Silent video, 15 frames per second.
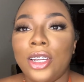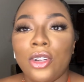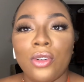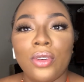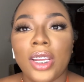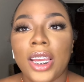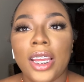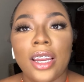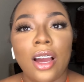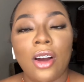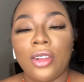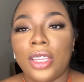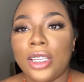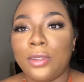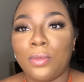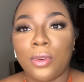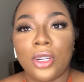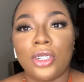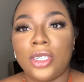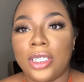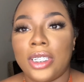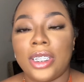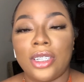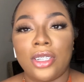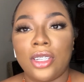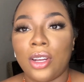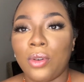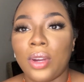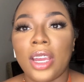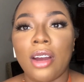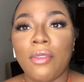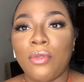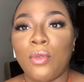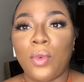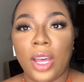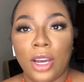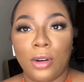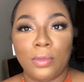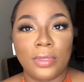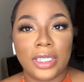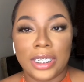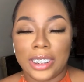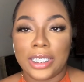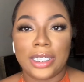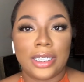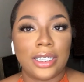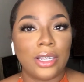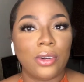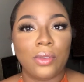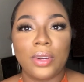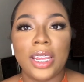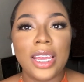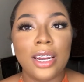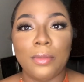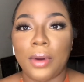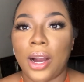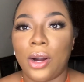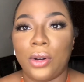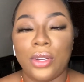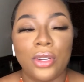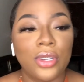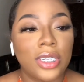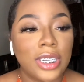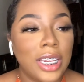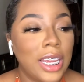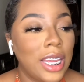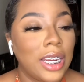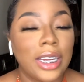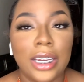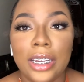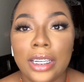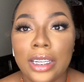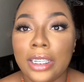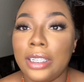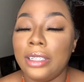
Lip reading: need all these brushes. Don't get overwhelmed, sis. You don't need them all. You just need a good